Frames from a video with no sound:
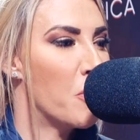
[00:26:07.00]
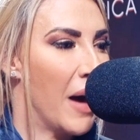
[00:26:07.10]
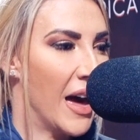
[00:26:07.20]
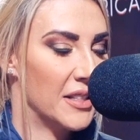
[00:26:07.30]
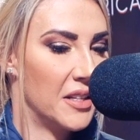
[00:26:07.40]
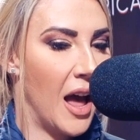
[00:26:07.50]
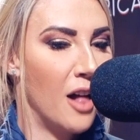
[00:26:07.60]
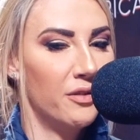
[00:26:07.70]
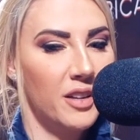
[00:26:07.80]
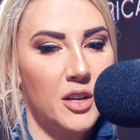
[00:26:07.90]
your bags at
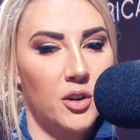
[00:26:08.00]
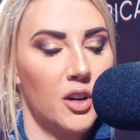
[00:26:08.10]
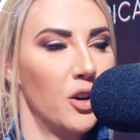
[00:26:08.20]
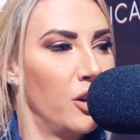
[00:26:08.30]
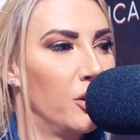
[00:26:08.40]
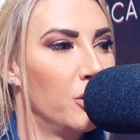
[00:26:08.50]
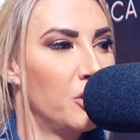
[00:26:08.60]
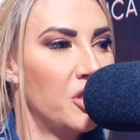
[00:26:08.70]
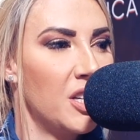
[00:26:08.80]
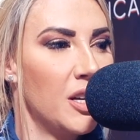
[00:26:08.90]
LV, you can go to
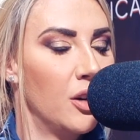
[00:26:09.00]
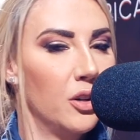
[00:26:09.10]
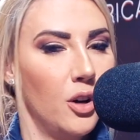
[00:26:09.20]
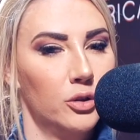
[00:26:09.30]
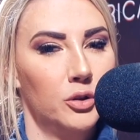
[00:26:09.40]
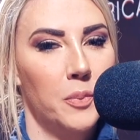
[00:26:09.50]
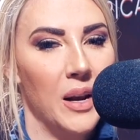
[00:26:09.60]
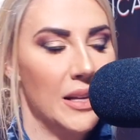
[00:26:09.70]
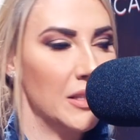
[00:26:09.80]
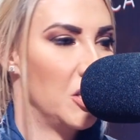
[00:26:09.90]
Gucci, you can go to
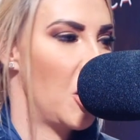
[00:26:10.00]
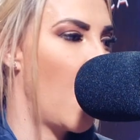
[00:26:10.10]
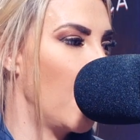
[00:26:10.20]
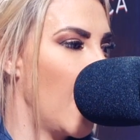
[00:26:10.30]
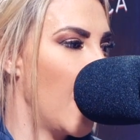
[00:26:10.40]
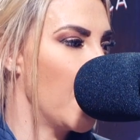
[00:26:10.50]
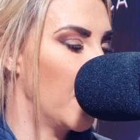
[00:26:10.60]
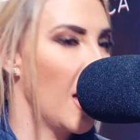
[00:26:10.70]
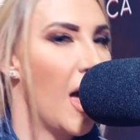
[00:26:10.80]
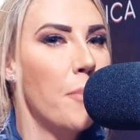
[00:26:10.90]
Balenciaga, you
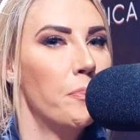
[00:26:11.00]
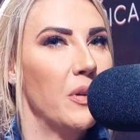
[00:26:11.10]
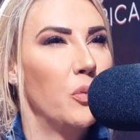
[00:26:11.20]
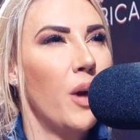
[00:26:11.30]
can. But